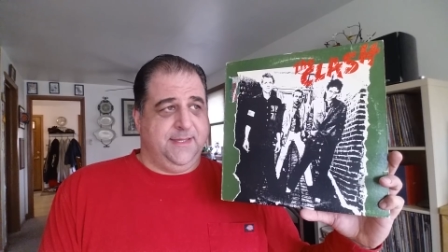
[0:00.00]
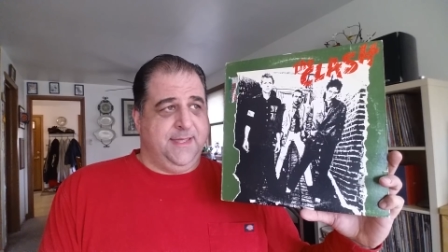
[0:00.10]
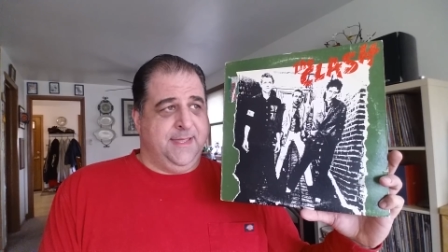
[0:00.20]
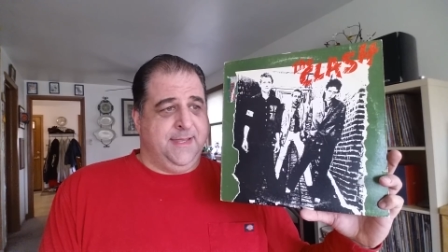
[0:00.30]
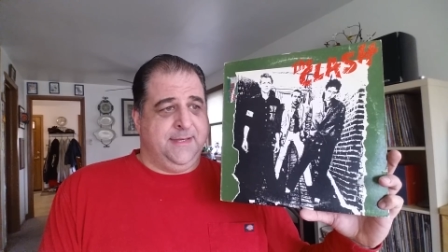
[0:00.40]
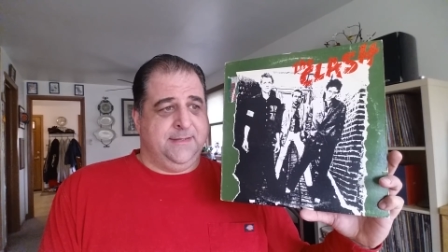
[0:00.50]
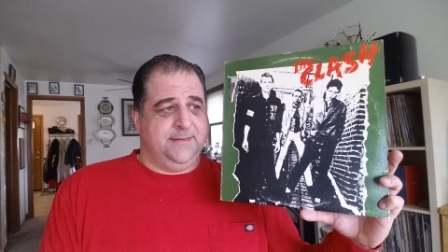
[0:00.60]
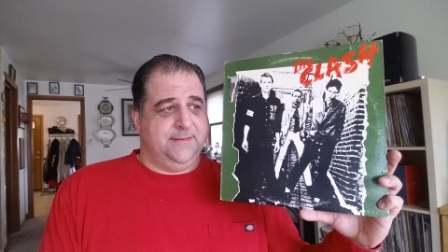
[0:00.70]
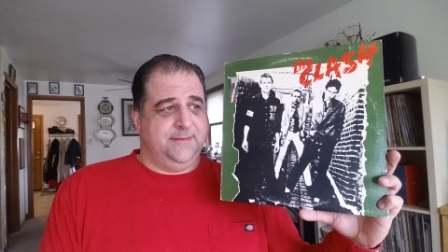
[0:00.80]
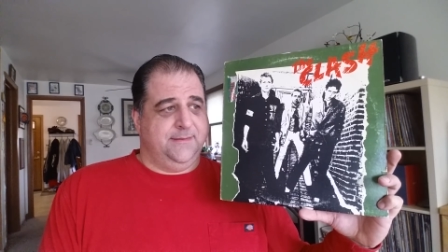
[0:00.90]

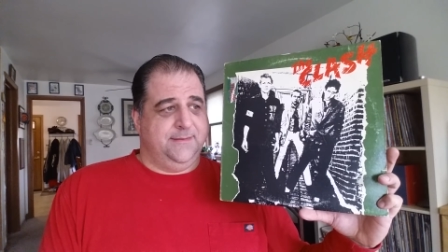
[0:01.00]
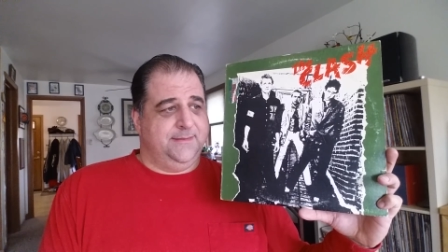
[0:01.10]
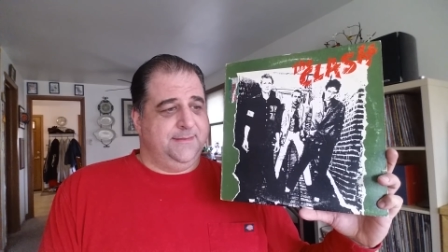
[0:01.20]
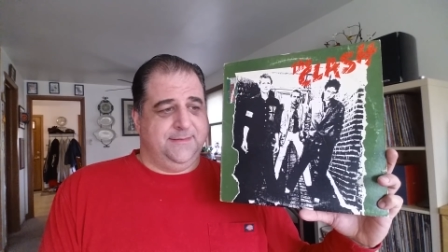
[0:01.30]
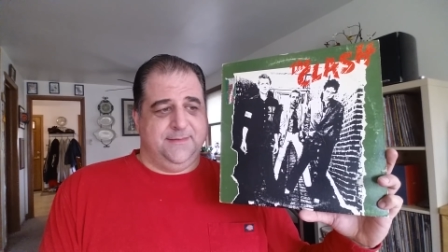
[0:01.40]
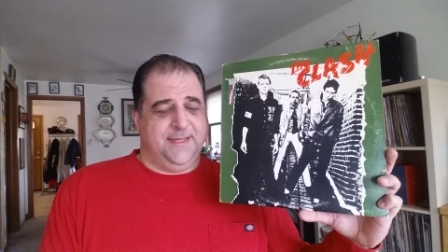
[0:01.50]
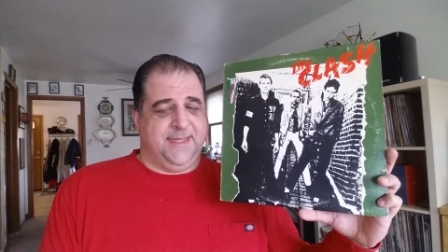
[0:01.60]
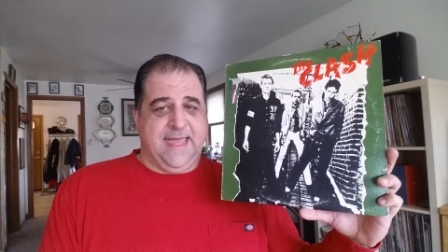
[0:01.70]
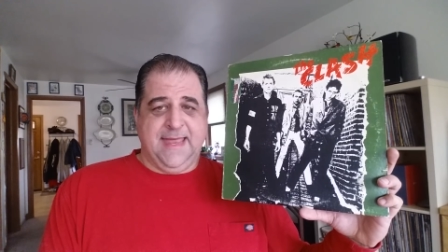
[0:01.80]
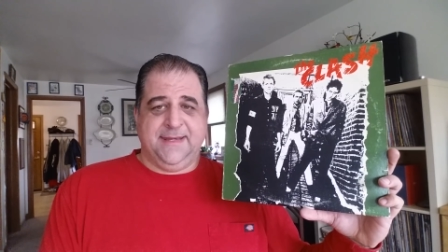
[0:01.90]
And
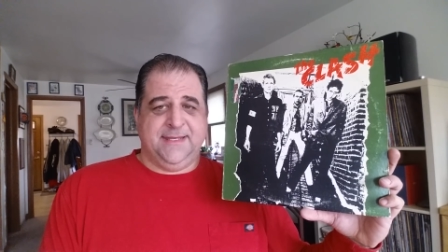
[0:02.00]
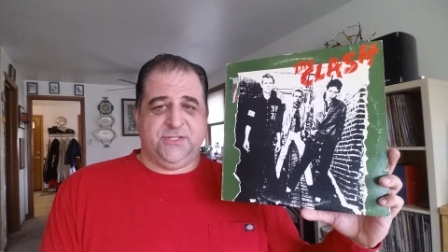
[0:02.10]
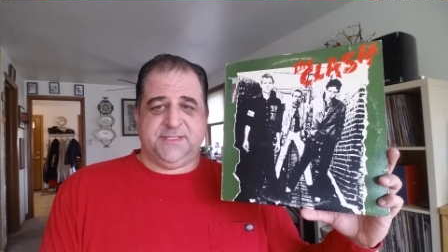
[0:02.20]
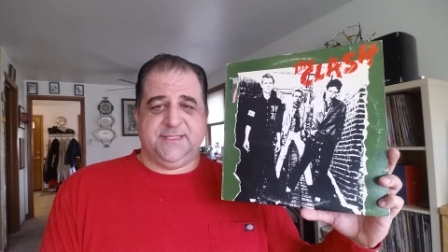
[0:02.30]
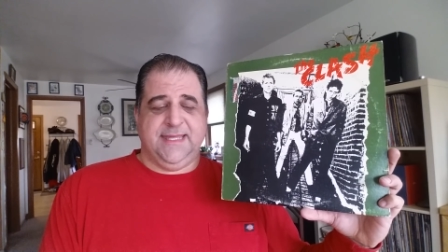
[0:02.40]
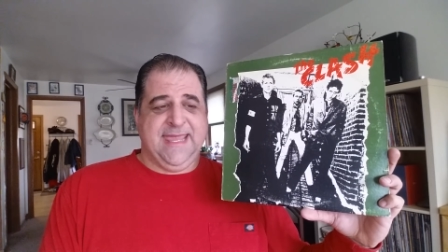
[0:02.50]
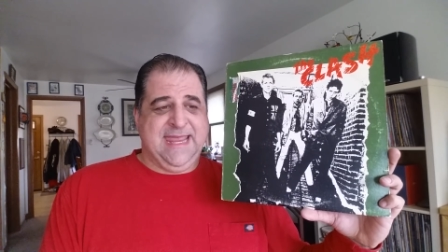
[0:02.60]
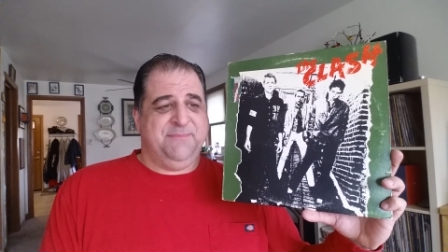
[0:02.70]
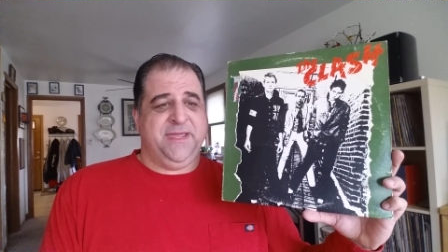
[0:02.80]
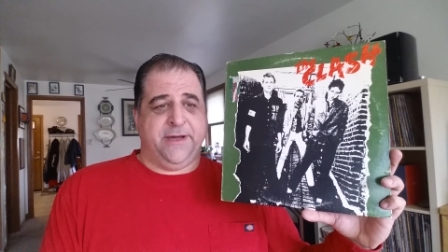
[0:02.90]
again, it just
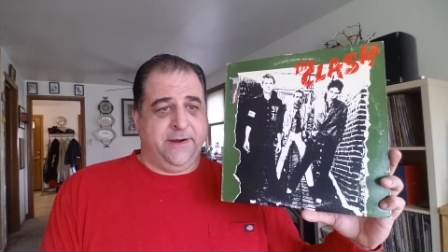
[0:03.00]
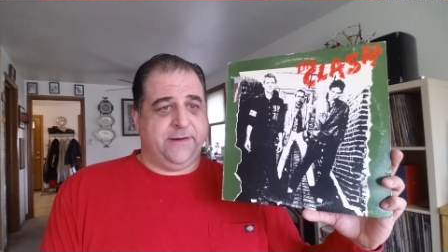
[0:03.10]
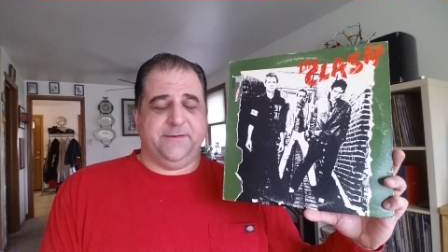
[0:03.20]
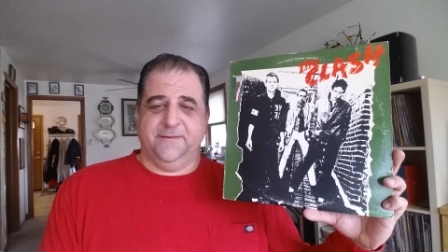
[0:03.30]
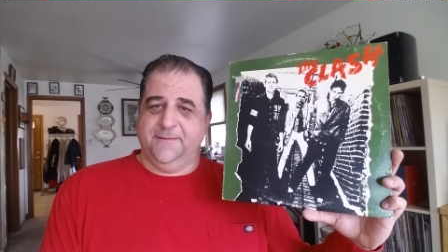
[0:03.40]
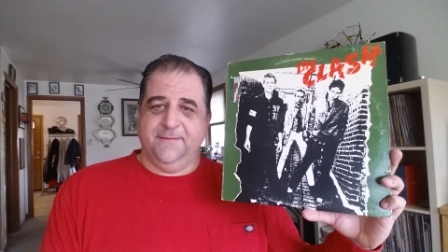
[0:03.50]
hit me hard.